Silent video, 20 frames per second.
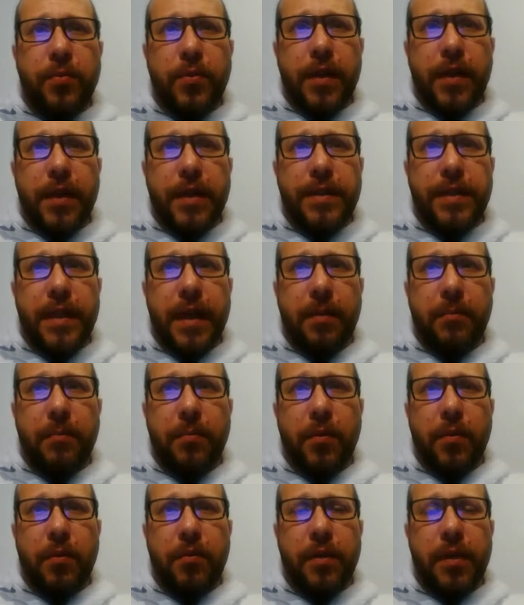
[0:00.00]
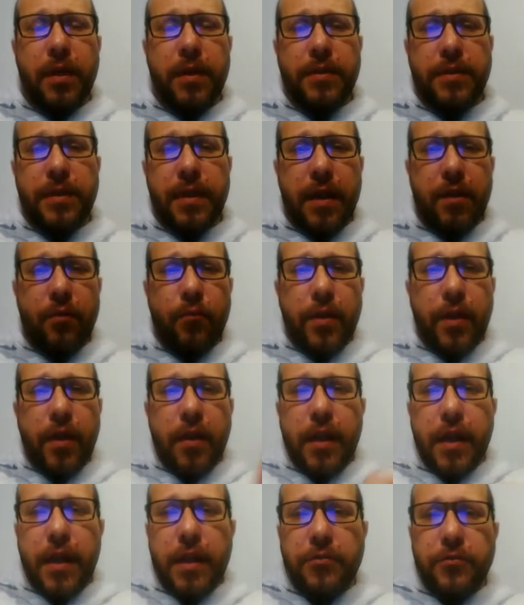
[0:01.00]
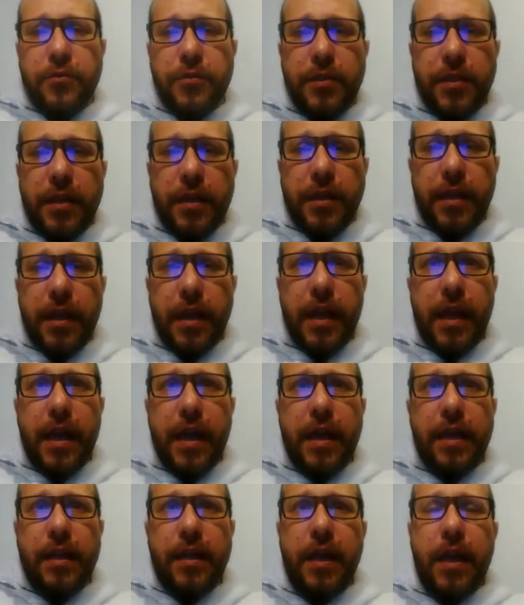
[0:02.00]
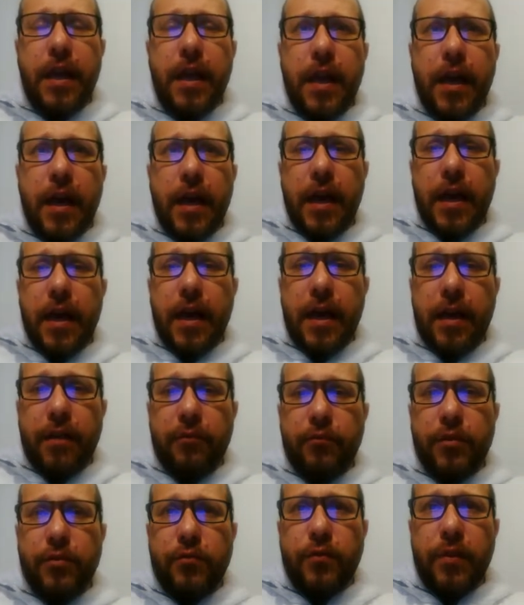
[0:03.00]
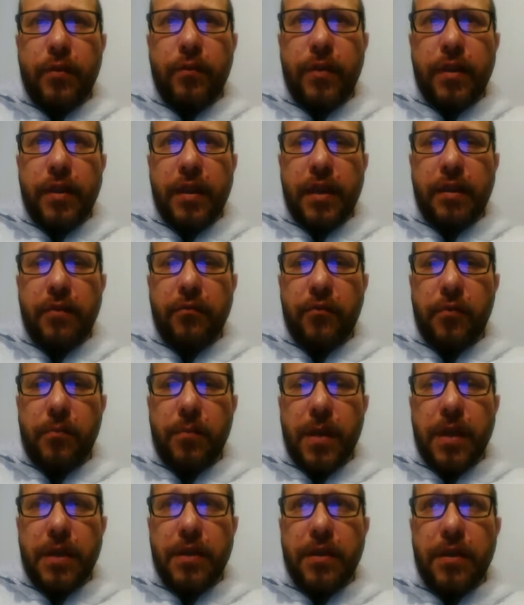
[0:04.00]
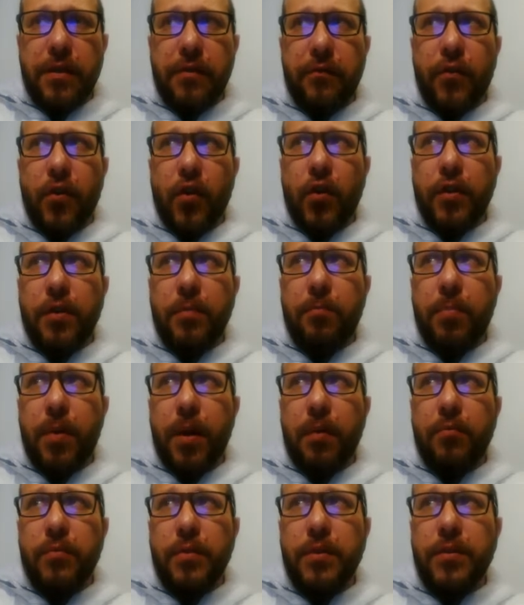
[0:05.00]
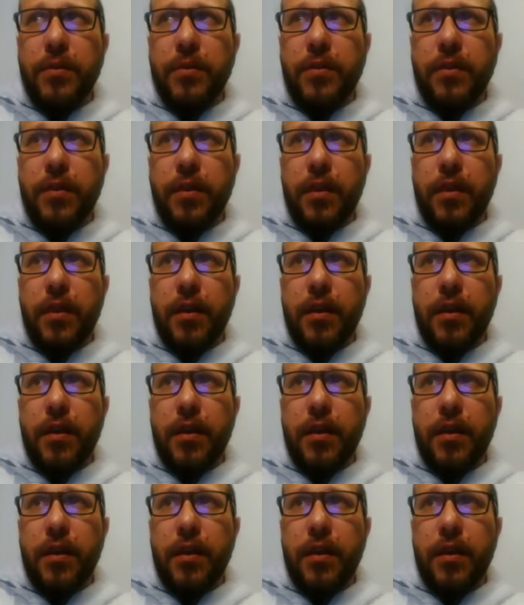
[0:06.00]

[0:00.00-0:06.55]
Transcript: an example. Let's say we are interested in retrieving the information of all the published